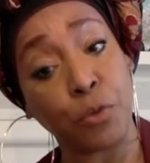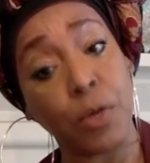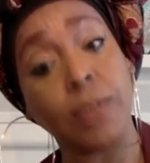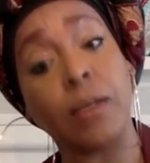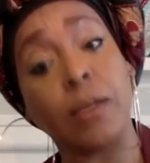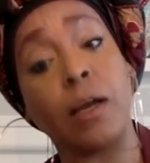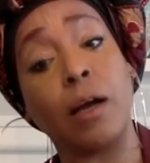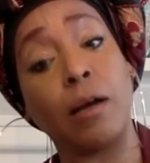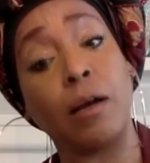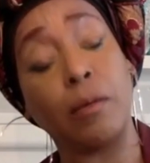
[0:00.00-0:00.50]

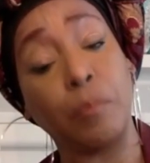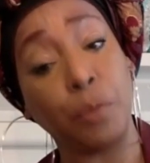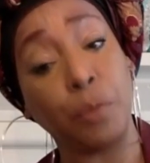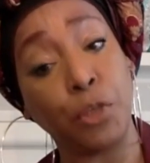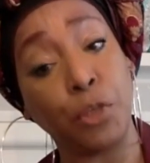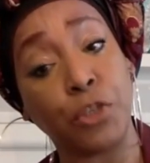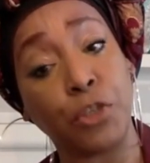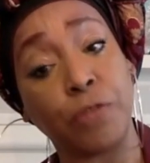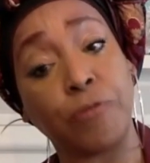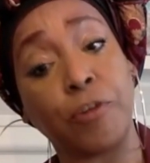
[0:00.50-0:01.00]
one,
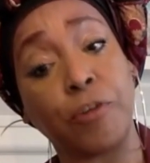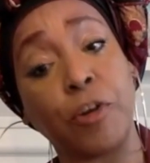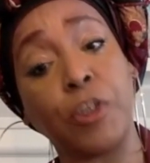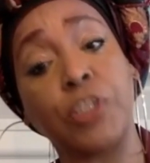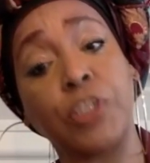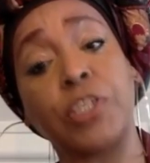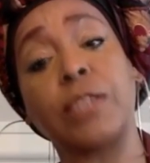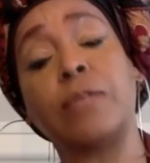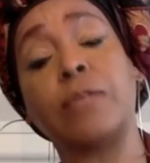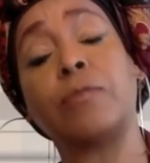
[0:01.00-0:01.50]
Bush the
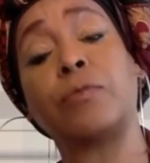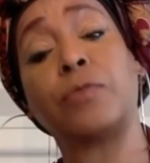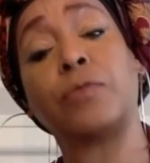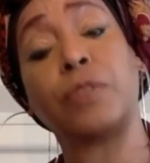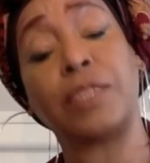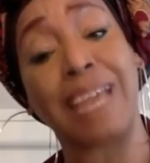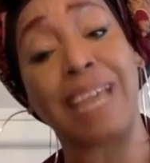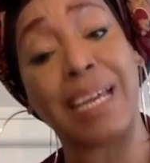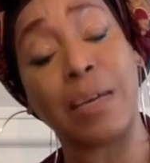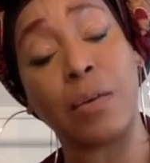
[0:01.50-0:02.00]
first, and
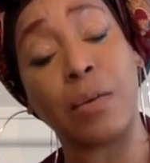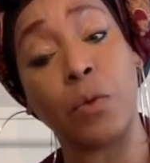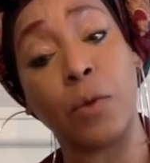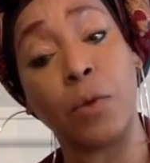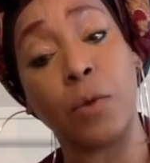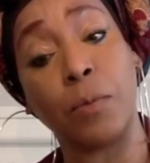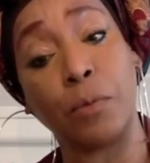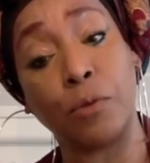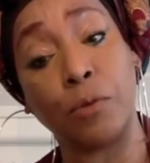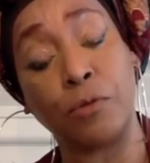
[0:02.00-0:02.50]
the second
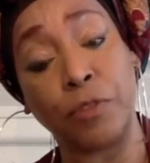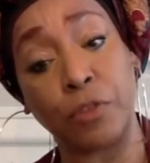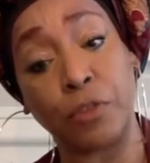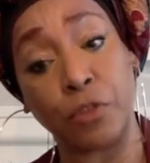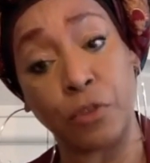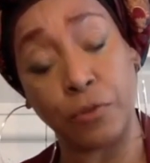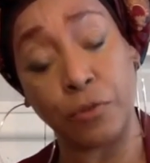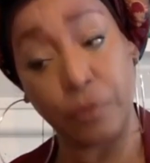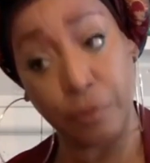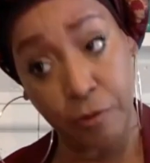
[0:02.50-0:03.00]
one, Bush
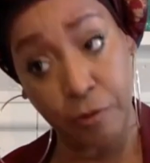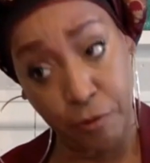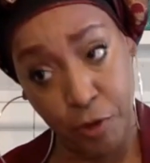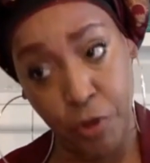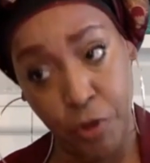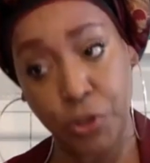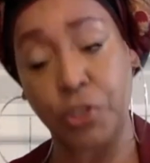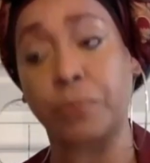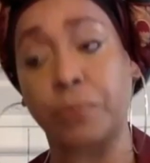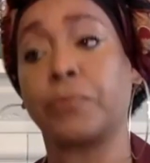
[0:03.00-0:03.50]
the
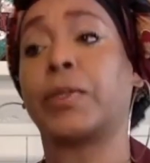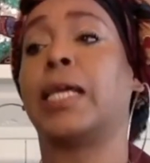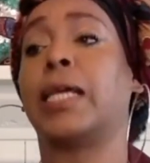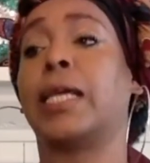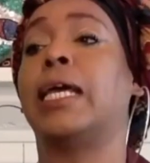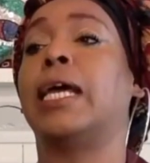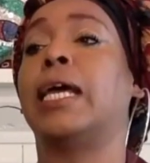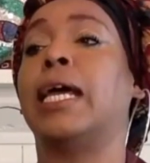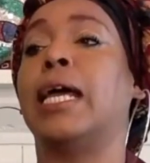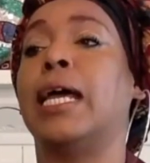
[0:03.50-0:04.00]
first.
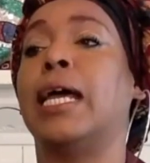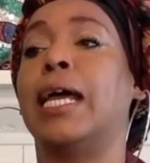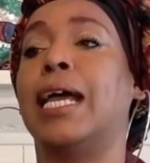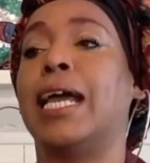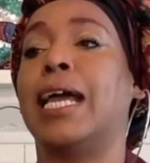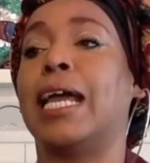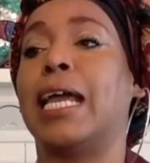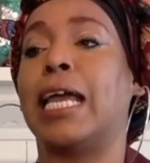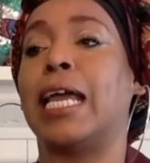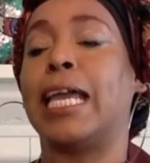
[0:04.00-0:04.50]

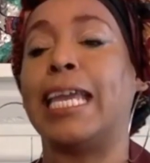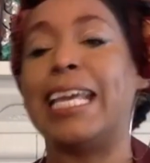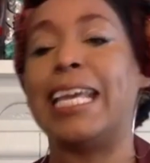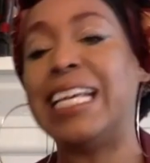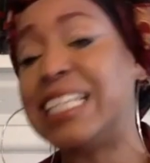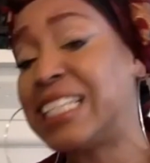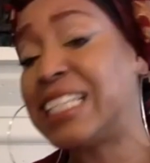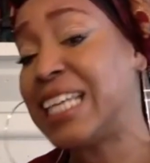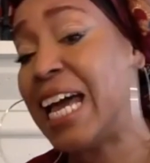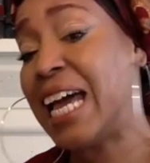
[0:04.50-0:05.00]

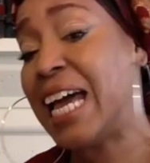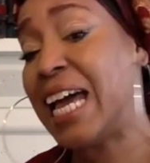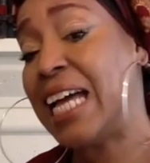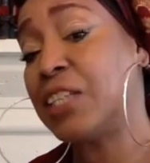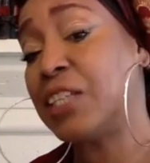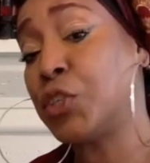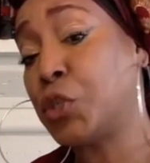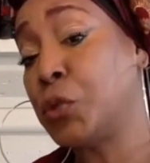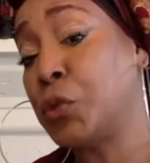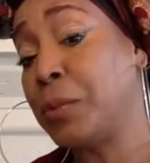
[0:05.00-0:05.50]
He
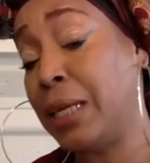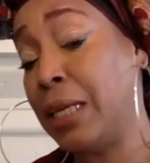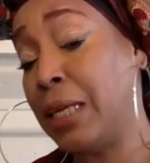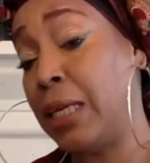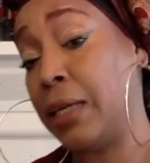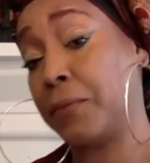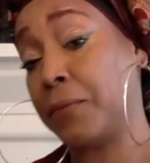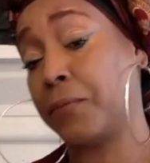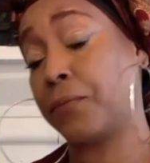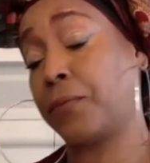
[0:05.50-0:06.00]
said to
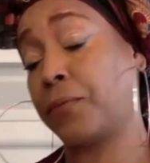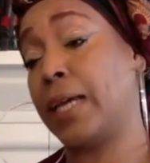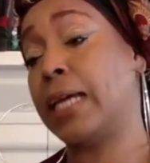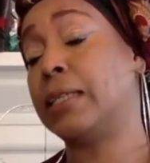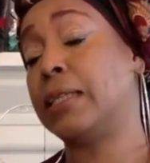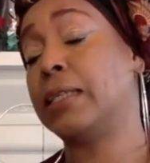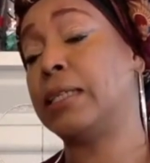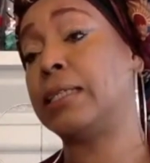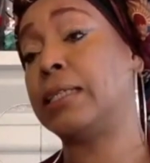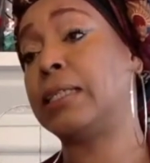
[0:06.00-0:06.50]
me,
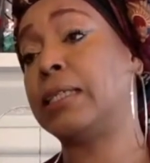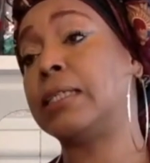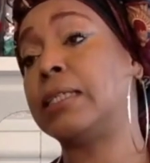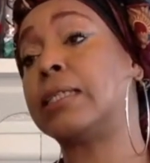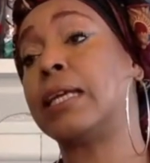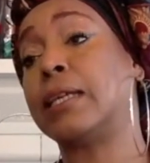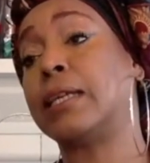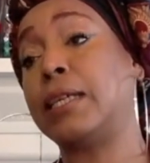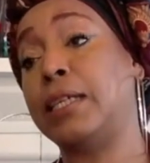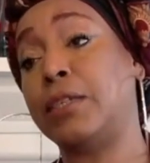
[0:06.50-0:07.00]
and
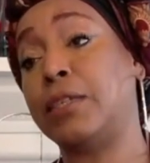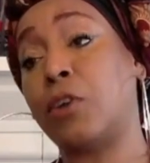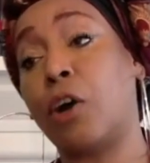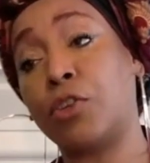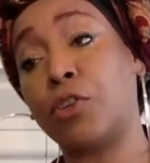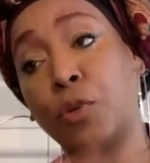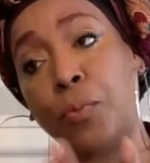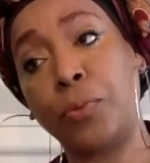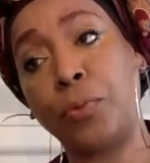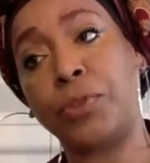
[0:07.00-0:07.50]
he's
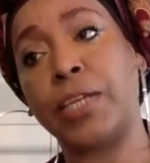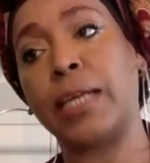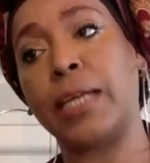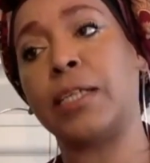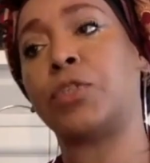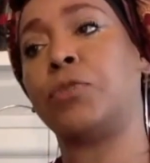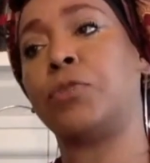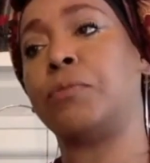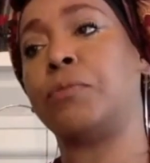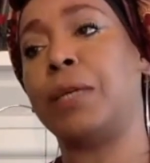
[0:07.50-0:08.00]
also
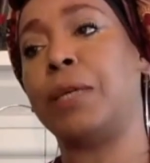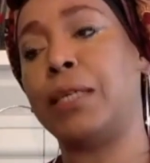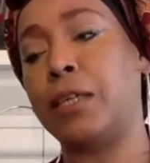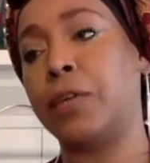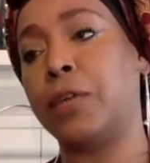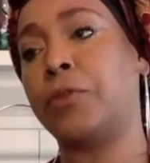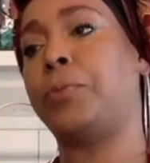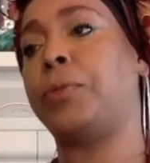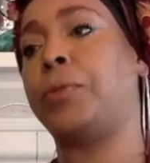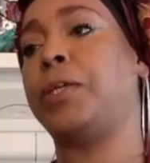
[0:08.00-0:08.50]
said it to
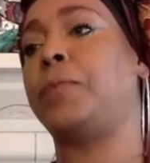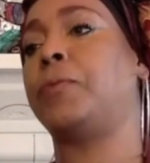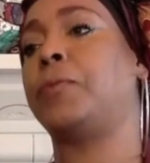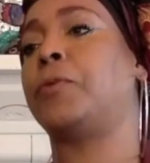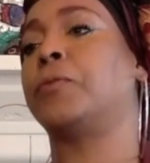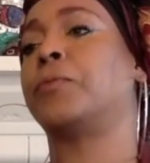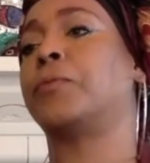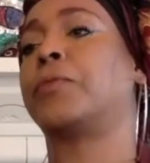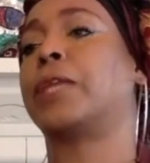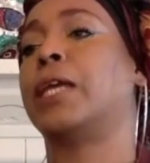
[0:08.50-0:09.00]
many other
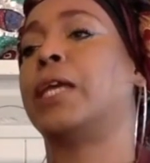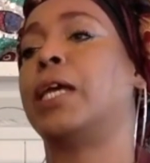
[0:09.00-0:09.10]
people,